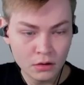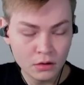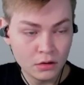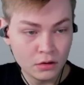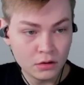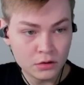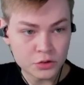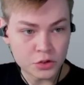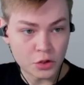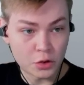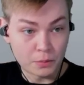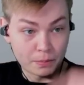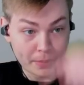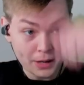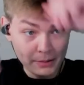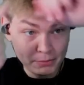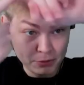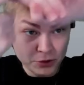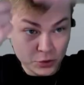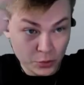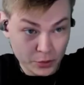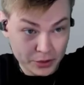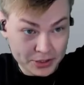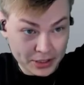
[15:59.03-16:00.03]
So, buy
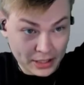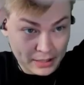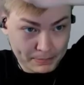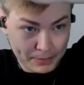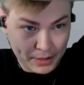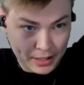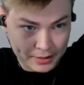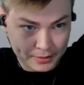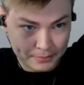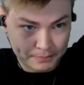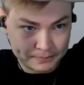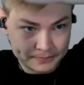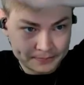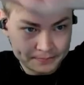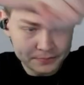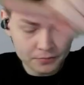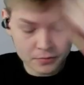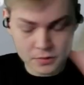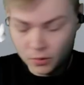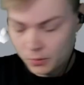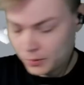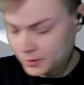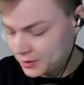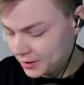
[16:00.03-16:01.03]
Masori top, bottom.
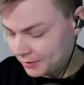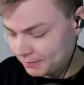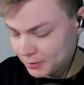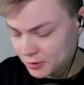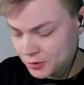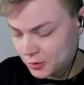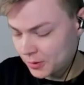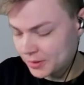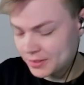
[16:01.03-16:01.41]
Once you have Masori